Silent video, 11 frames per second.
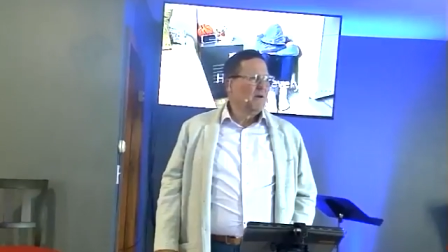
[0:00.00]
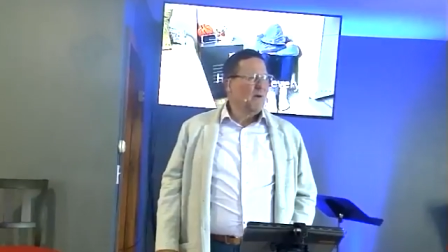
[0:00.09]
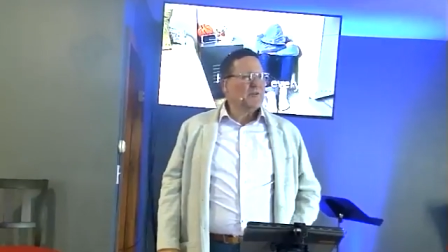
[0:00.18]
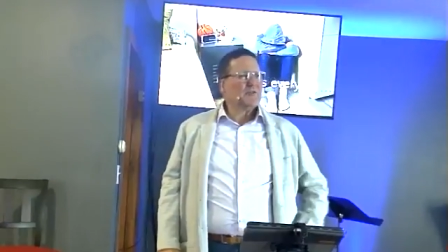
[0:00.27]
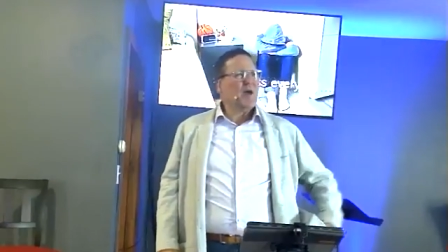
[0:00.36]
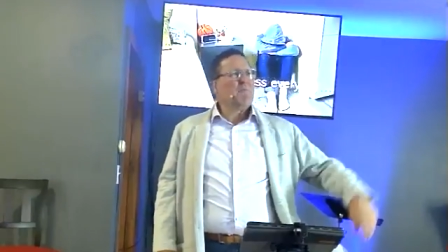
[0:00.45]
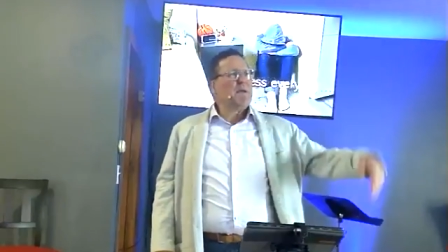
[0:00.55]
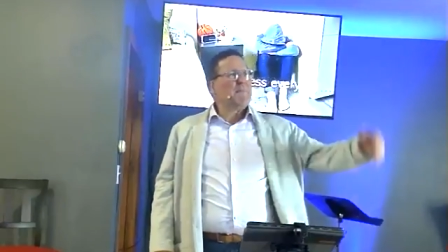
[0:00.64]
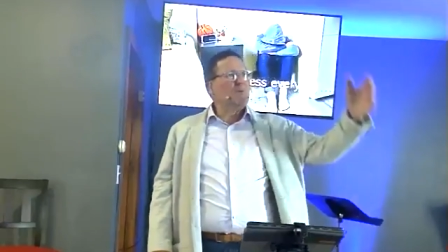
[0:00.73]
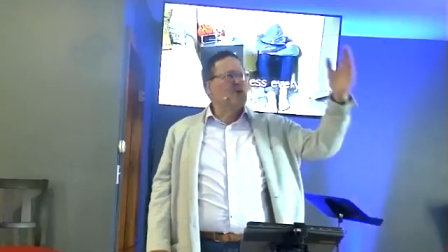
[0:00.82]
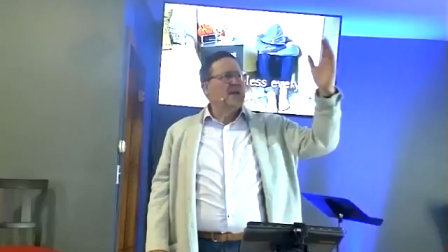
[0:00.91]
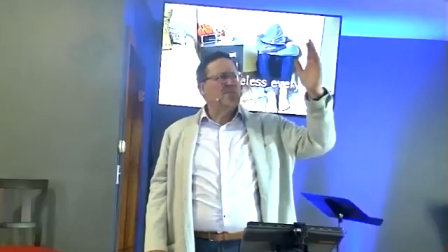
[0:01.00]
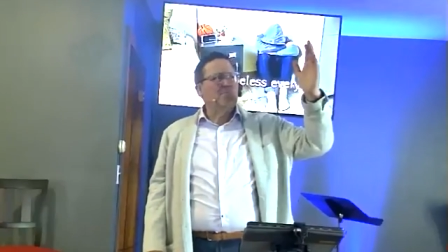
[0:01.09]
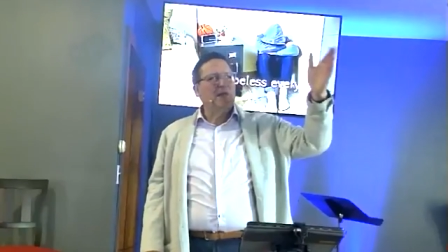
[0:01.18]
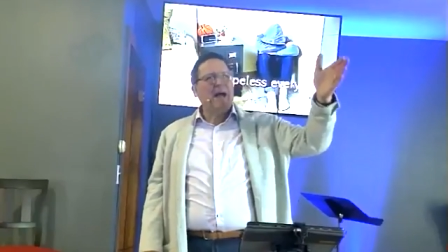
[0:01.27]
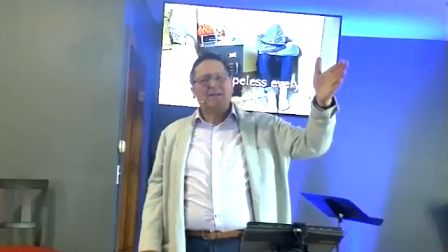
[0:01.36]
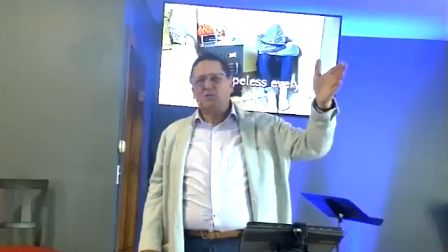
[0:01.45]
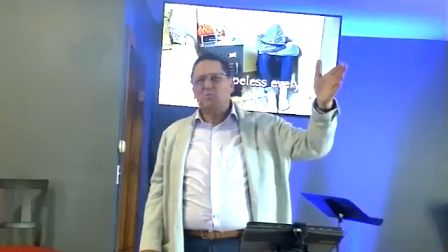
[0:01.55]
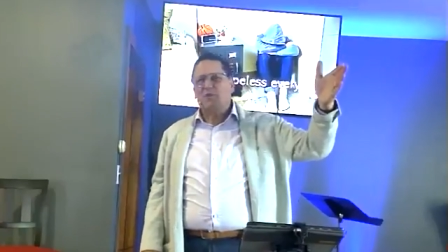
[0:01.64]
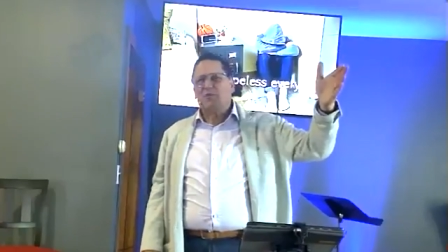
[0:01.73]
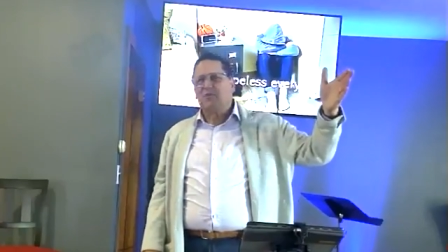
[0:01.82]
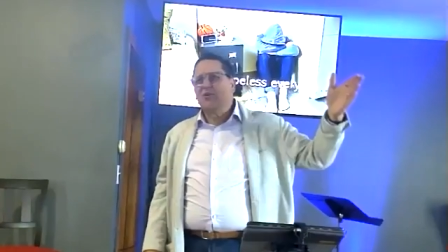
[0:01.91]
Why do some people get blessed
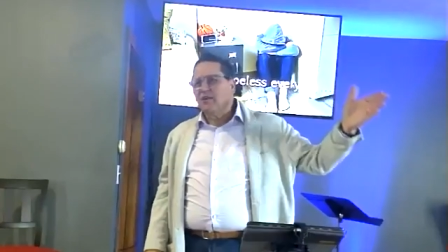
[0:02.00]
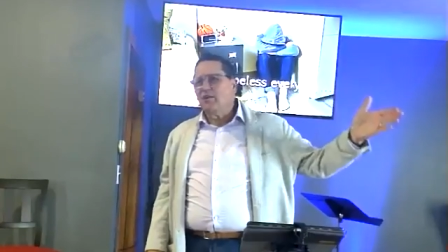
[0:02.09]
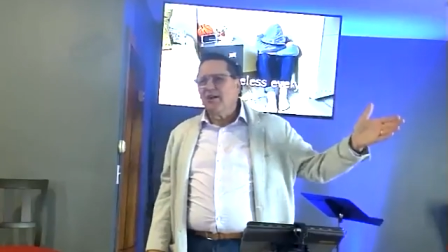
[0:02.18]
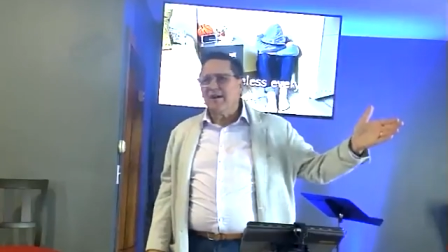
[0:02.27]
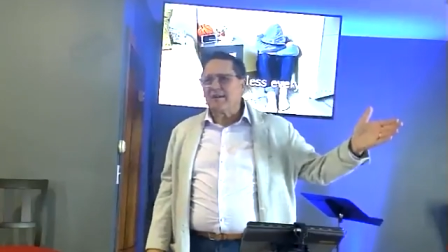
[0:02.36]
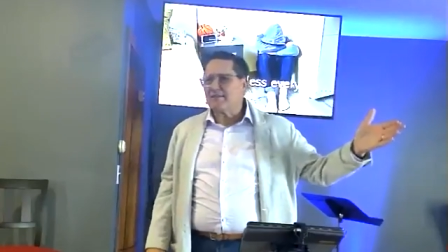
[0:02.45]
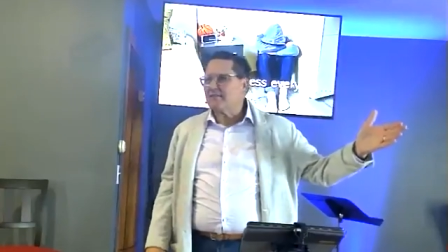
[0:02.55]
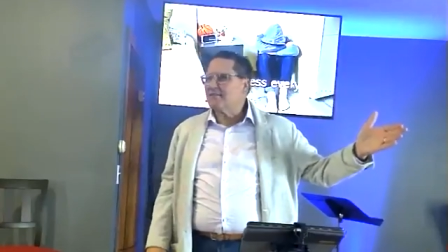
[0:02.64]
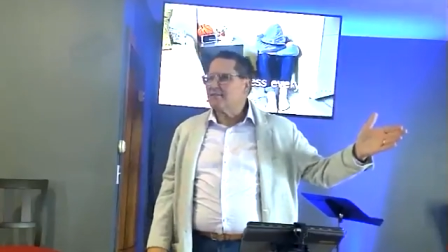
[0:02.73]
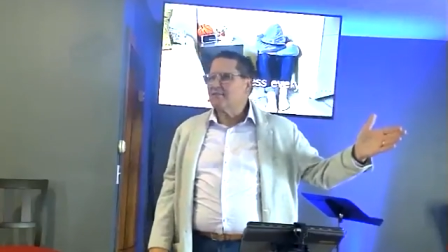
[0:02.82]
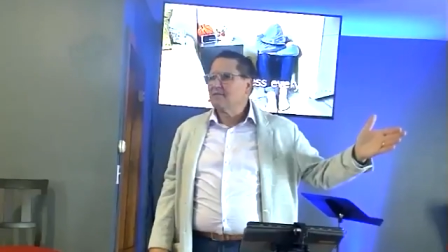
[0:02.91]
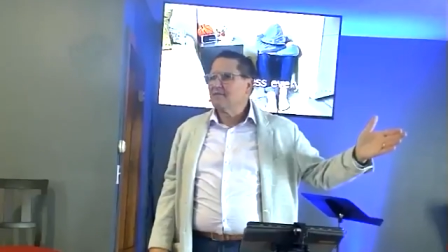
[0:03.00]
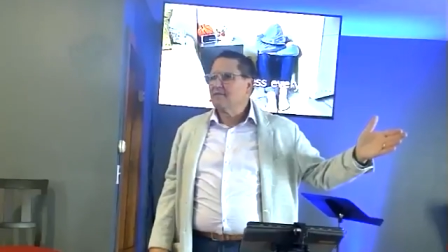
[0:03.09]
with good looks?